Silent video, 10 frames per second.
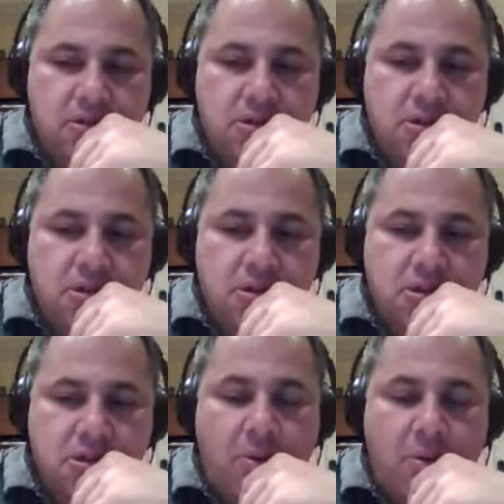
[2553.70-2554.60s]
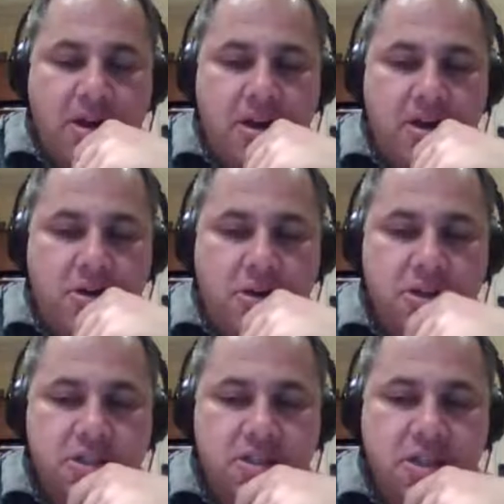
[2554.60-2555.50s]
So yeah, why not ignore
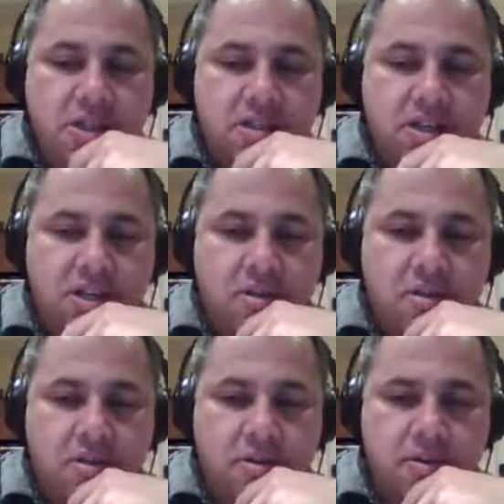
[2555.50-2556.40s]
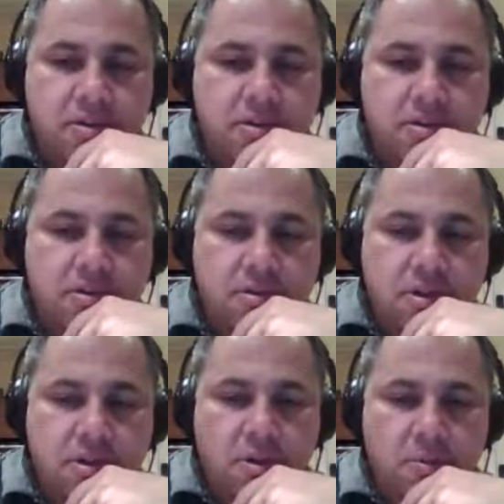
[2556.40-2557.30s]
it and just get the sales going?
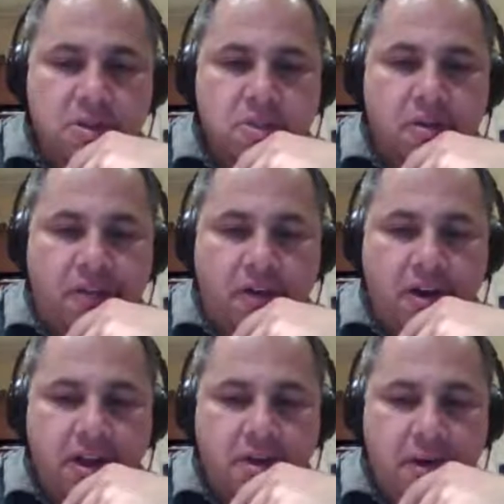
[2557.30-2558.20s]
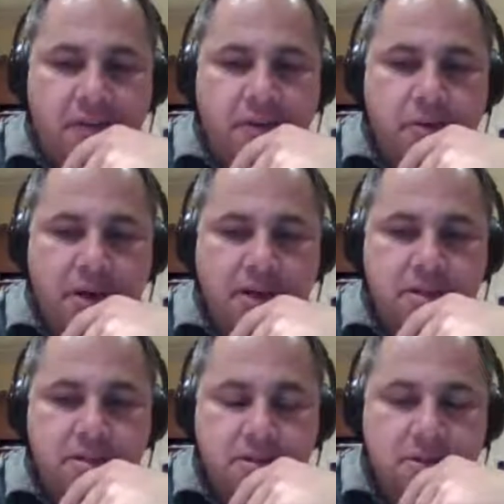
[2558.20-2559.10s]
You'll be so far ahead revenue wise.